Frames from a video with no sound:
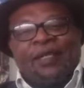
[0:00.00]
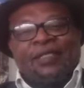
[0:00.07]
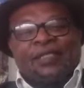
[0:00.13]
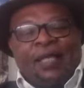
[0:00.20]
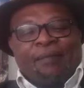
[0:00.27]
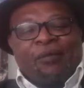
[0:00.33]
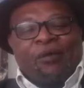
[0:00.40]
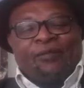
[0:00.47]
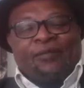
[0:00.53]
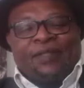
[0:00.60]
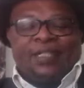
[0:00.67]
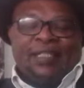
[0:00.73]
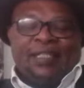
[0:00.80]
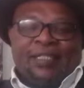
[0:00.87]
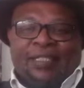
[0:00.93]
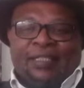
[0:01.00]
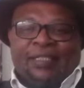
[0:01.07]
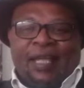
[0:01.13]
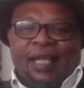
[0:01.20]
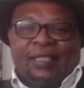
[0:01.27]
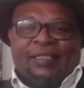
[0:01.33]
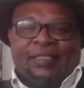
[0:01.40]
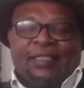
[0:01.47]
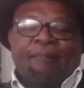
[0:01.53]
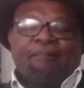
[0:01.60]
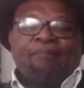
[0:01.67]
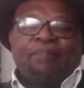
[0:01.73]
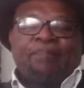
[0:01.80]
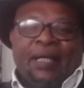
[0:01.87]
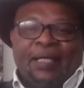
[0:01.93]
some of these
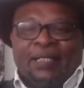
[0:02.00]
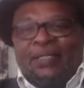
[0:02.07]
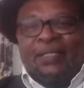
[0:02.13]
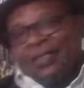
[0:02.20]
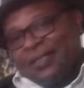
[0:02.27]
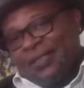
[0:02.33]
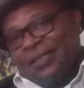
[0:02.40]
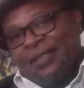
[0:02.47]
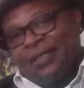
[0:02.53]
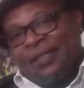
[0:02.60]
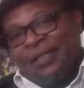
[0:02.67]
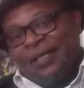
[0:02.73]
sub brands,